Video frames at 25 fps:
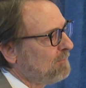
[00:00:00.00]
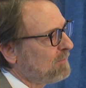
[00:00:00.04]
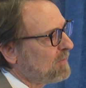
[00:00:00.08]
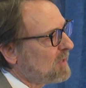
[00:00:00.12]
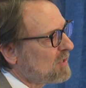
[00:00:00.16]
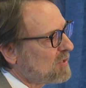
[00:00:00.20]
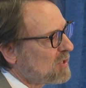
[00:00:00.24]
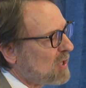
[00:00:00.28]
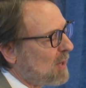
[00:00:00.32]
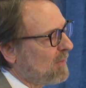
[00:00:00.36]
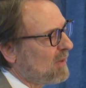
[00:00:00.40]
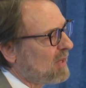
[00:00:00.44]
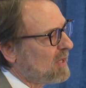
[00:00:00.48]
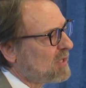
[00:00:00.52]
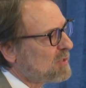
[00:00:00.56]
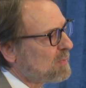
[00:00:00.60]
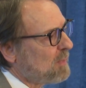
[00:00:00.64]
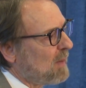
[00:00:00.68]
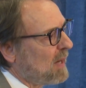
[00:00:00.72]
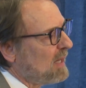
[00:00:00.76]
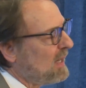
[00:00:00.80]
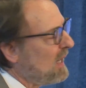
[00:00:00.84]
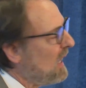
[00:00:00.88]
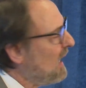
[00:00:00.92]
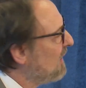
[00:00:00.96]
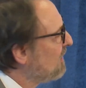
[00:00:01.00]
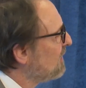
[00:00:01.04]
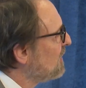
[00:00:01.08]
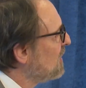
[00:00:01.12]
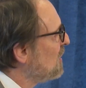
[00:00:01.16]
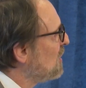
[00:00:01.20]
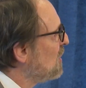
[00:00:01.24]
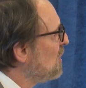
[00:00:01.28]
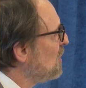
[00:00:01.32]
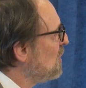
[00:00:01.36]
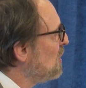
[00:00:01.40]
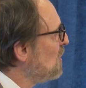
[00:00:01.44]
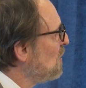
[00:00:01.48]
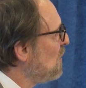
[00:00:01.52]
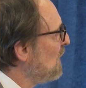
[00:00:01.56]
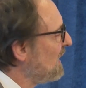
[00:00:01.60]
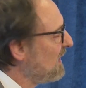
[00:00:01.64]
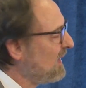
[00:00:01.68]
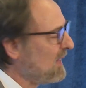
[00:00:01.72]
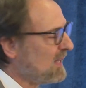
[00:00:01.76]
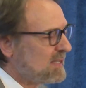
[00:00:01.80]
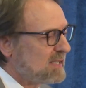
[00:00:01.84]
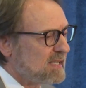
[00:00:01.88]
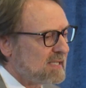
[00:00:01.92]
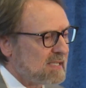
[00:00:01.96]
Some of this might have to do with
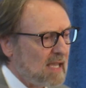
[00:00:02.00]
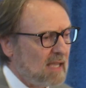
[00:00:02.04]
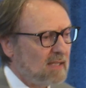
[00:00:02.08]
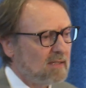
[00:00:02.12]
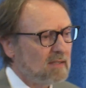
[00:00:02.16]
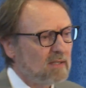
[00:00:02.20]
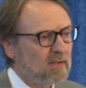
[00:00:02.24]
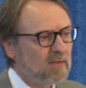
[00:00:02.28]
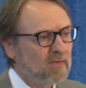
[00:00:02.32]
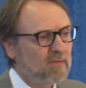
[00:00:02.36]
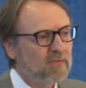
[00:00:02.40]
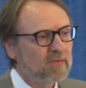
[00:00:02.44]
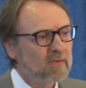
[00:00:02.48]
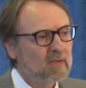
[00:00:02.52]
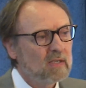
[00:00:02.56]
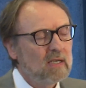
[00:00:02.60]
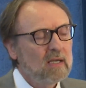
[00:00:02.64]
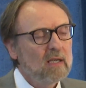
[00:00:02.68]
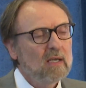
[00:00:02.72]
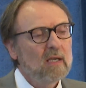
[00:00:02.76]
incentives